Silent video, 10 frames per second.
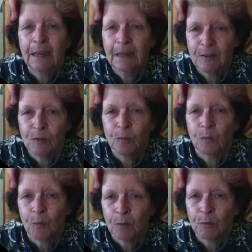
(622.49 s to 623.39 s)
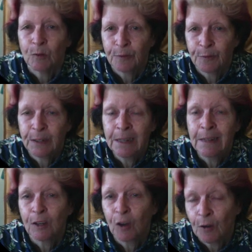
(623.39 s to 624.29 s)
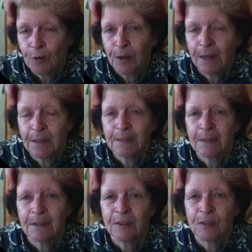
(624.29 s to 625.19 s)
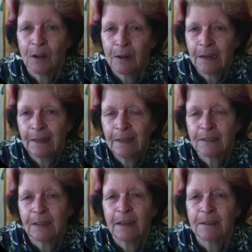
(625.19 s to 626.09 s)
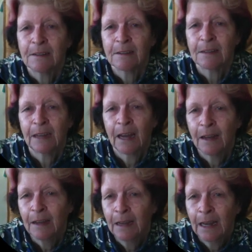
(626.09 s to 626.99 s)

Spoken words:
is what will feed the contrast in the design, and in this case it's the colour.